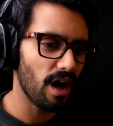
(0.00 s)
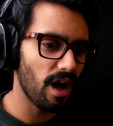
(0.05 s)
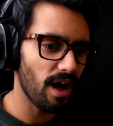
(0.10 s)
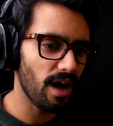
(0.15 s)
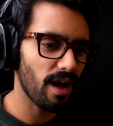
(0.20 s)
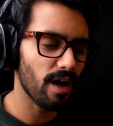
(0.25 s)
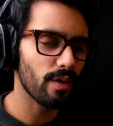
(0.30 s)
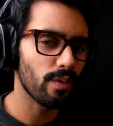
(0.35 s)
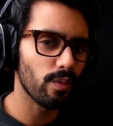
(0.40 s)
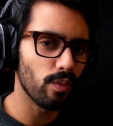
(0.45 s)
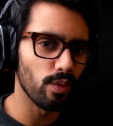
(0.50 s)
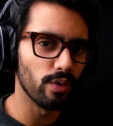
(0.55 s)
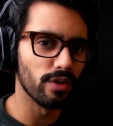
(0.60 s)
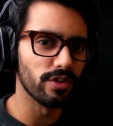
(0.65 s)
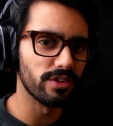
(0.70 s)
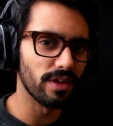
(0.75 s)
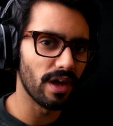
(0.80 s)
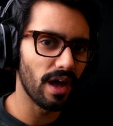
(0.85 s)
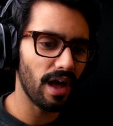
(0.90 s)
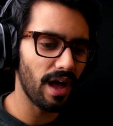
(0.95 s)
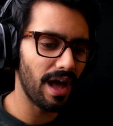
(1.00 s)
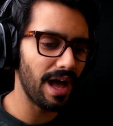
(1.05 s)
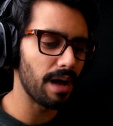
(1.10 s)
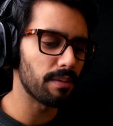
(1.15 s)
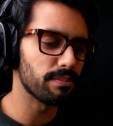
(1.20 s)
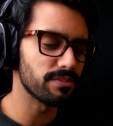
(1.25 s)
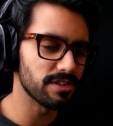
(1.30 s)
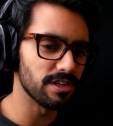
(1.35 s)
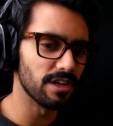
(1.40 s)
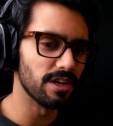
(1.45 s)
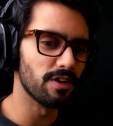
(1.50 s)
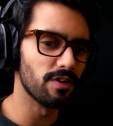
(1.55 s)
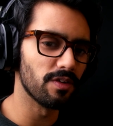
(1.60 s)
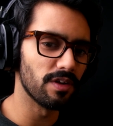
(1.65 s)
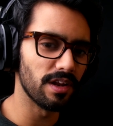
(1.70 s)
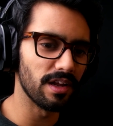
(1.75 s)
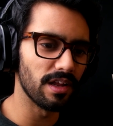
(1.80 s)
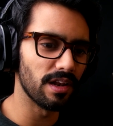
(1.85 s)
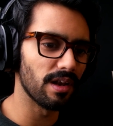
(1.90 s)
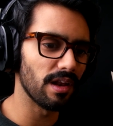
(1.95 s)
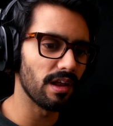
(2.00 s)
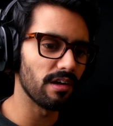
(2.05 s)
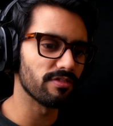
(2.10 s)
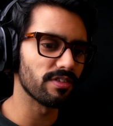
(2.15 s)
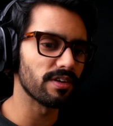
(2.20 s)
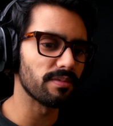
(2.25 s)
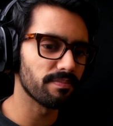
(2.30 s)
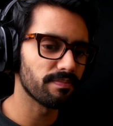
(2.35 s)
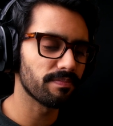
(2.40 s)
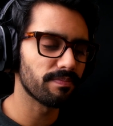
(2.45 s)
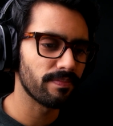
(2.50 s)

I would absolutely love it.